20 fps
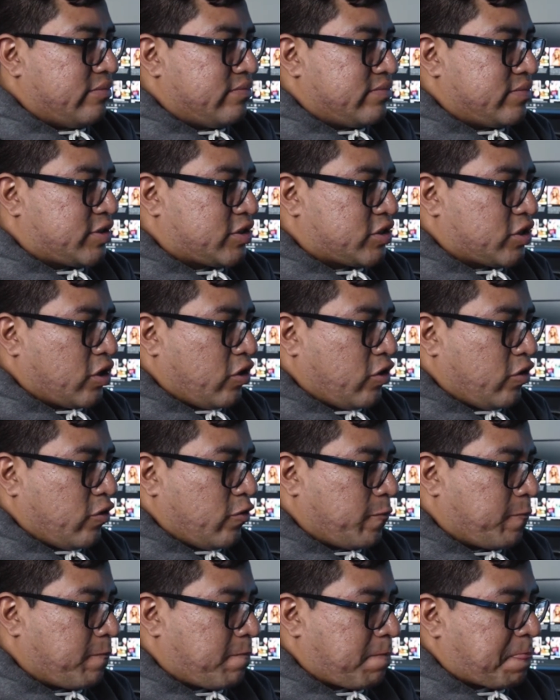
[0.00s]

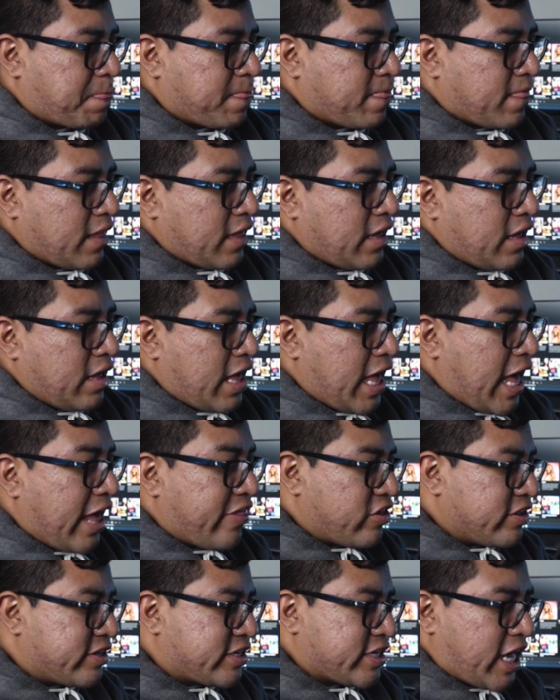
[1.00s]
So at
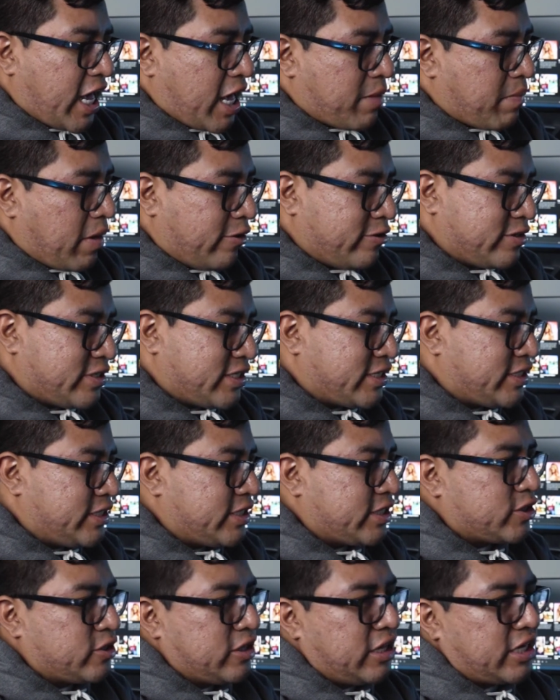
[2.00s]
the time I was
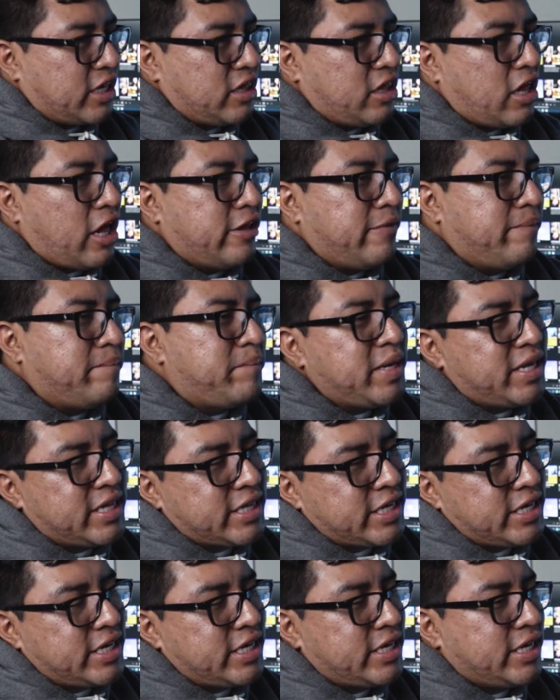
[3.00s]
listening to like a lot of
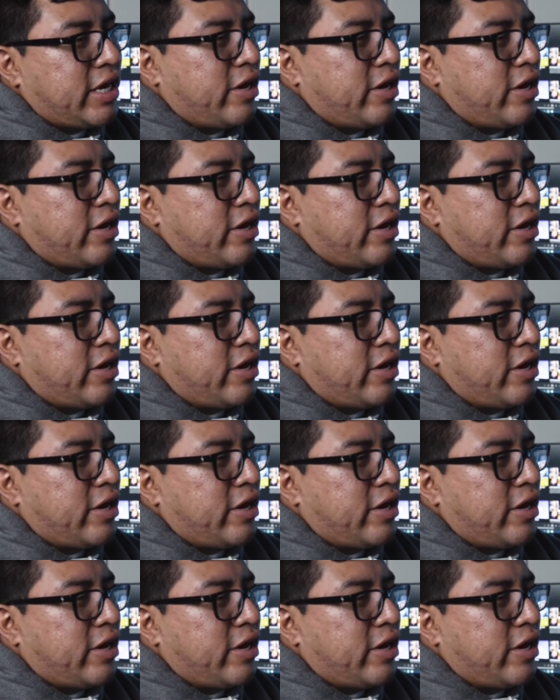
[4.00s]
Benny.